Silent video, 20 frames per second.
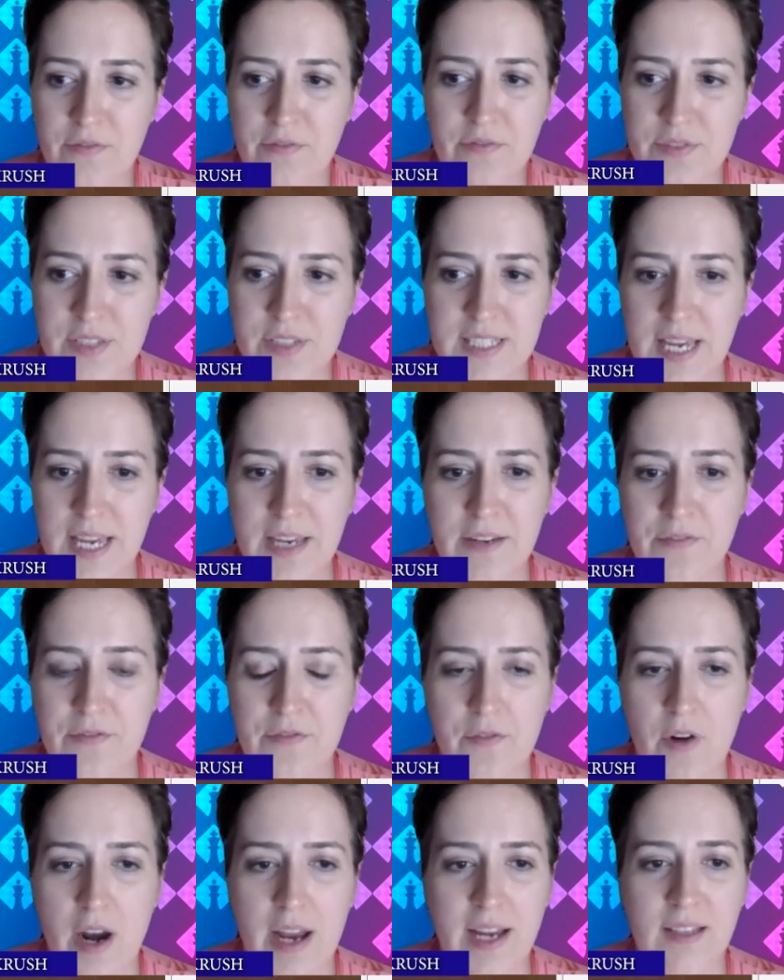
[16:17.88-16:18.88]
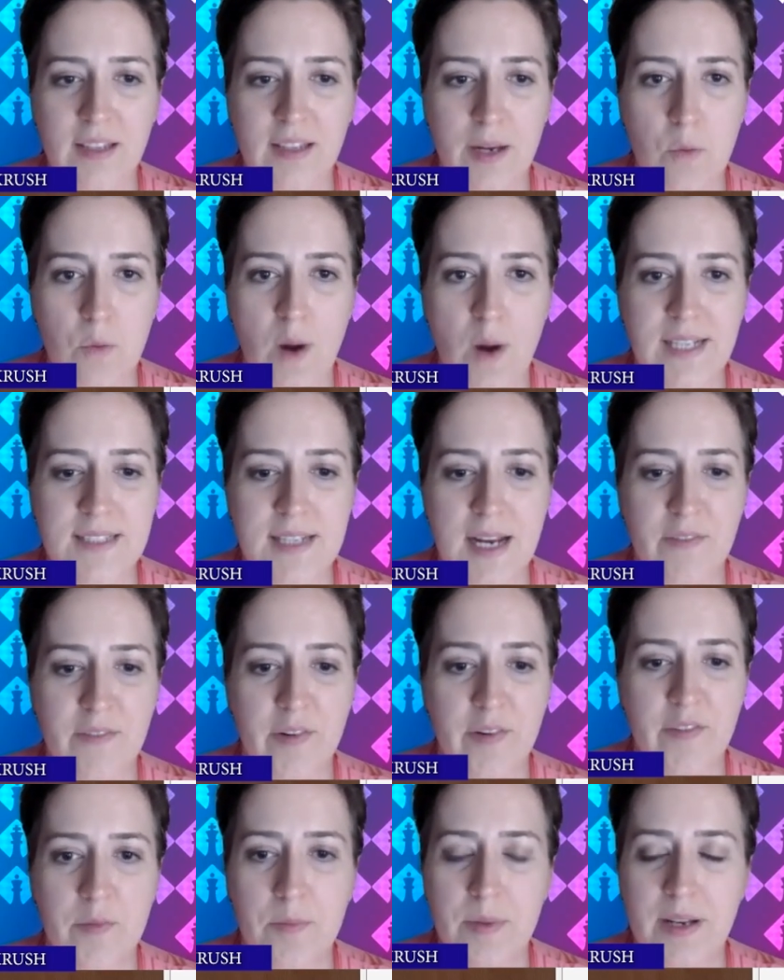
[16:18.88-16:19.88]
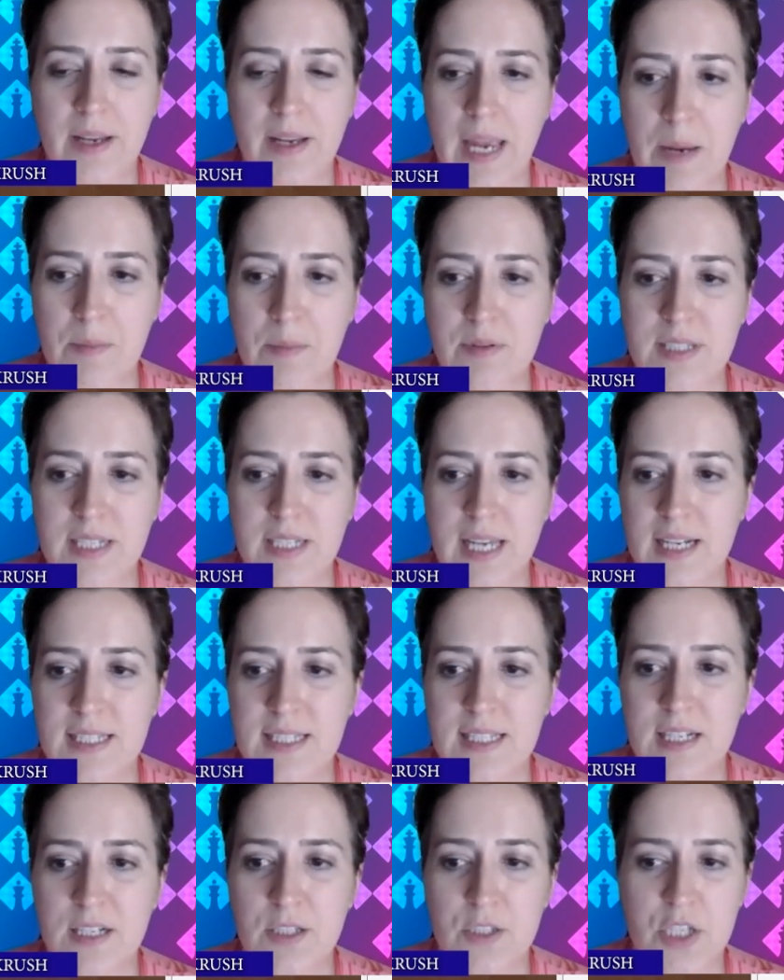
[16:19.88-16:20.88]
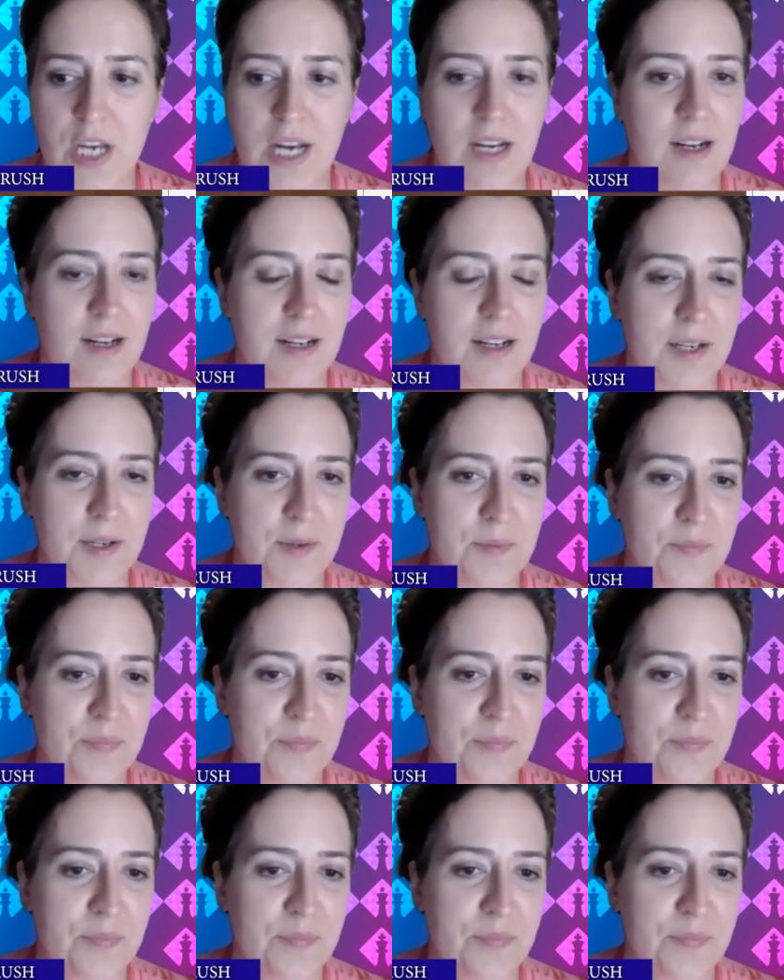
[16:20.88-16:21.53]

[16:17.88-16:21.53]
safe, right? Like white's never even been able to get a single check on him.